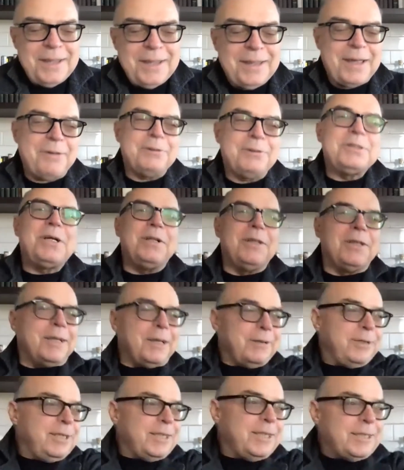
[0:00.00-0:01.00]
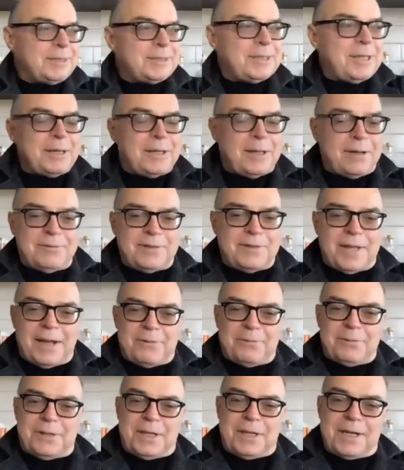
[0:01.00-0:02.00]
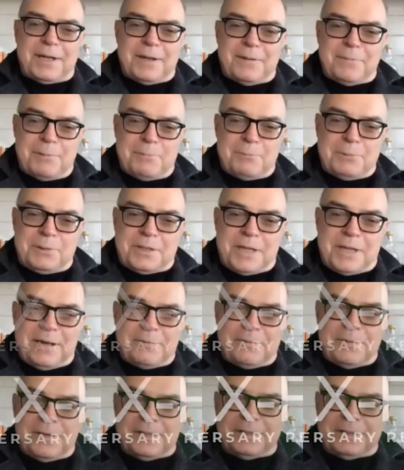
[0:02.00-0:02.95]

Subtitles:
that was hilarious. I loved that when they came up with that one.